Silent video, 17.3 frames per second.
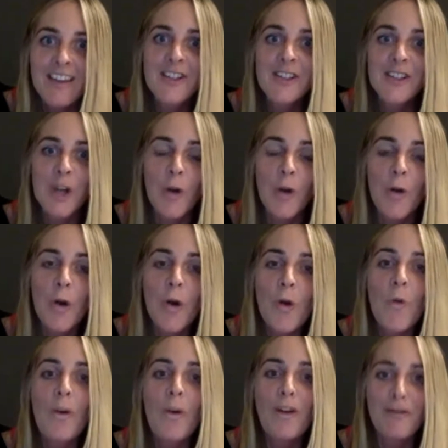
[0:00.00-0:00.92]
So
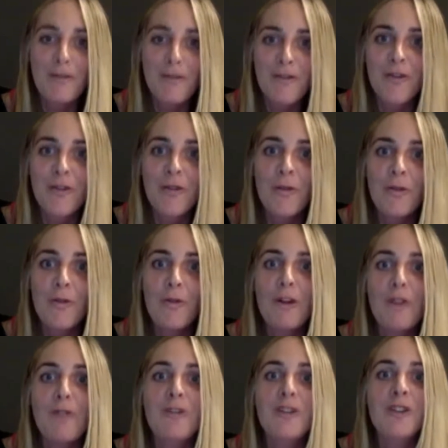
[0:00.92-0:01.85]
we've
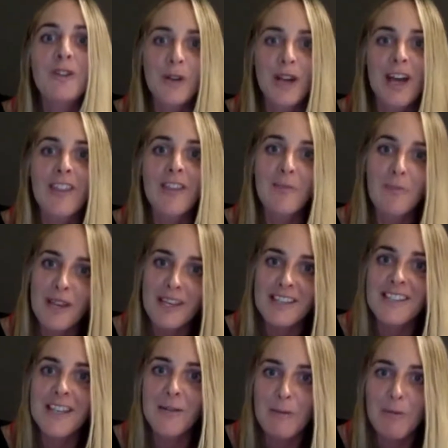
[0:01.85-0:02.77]
sought out the
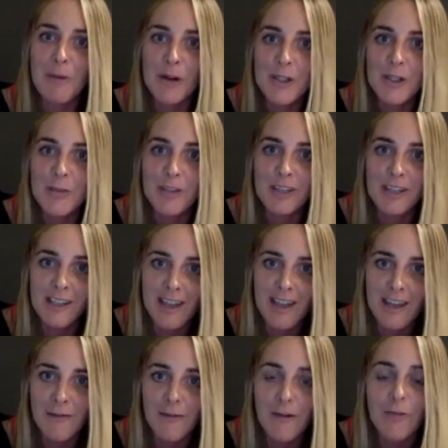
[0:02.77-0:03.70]
best that we possibly
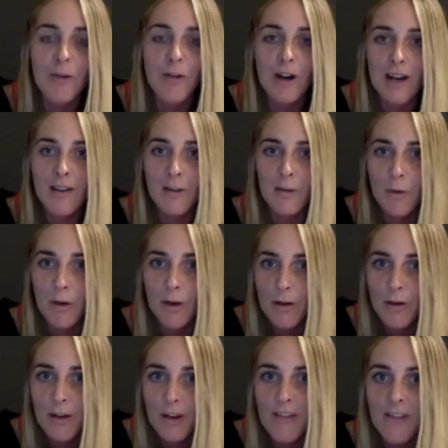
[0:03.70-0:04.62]
can from around the
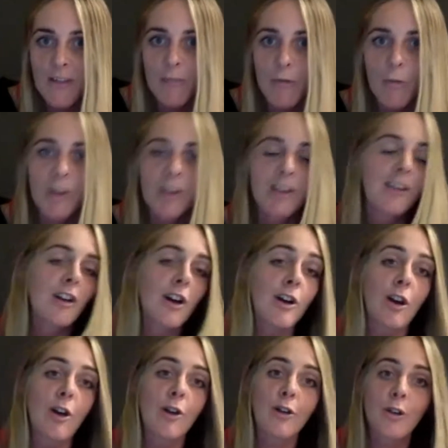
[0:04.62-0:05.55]
world, and then when we can go
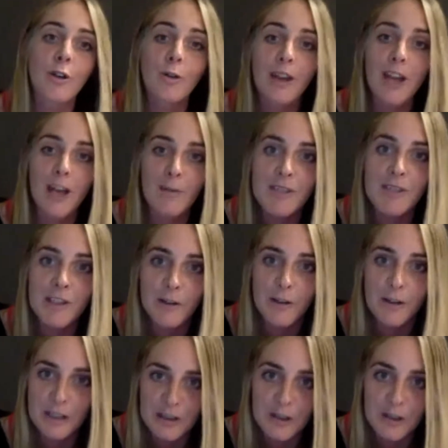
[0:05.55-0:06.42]
local, we absolutely